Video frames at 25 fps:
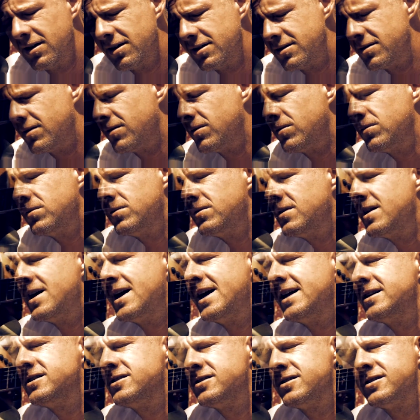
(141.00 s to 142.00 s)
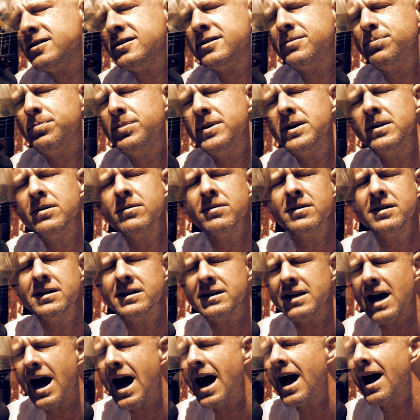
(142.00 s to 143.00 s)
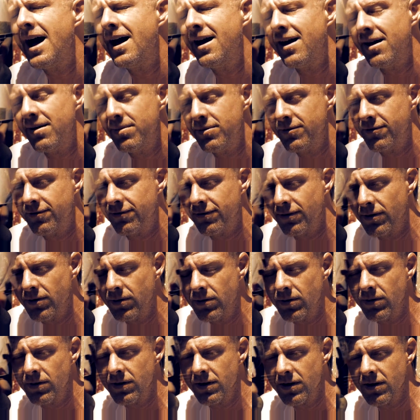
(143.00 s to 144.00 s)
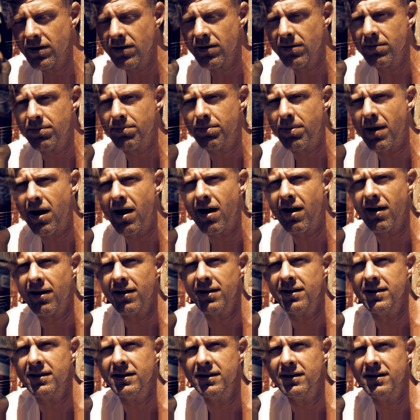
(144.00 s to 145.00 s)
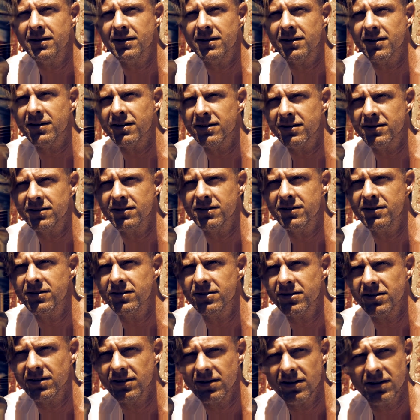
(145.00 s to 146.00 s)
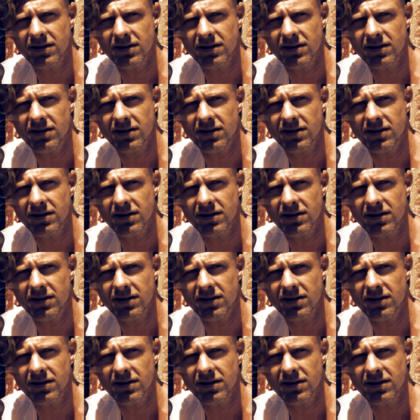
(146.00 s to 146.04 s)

Don't let your spirit die before your body does.